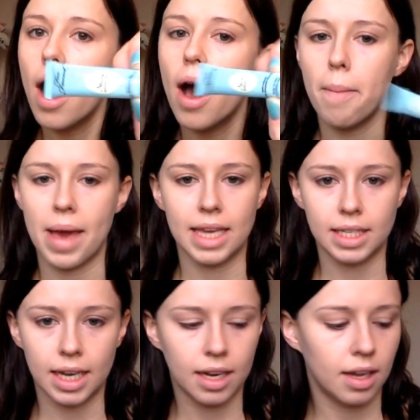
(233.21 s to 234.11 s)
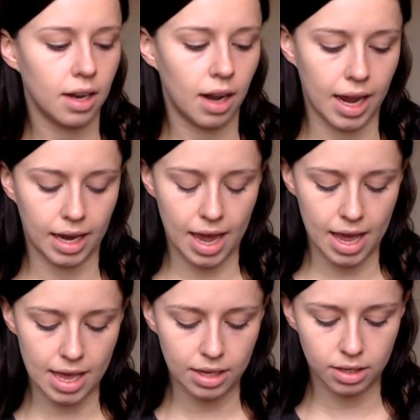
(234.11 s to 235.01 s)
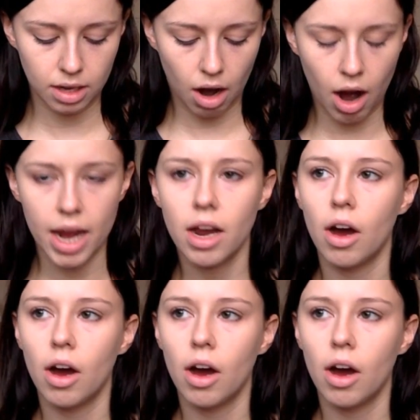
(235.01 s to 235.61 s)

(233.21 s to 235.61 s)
Amazing. Like, it is. I